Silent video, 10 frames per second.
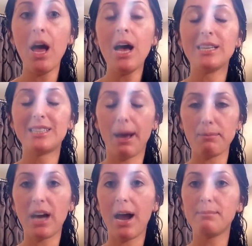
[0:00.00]

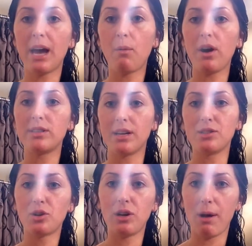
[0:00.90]
Sometimes I wear
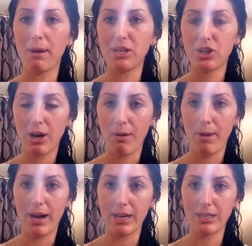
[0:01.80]
sunscreen on
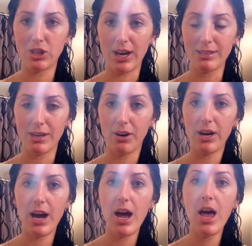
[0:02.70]
my chest
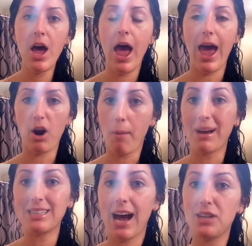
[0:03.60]
area and on
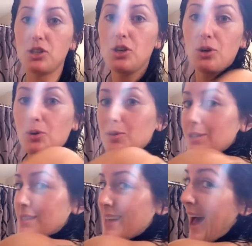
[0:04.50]
my tattoos.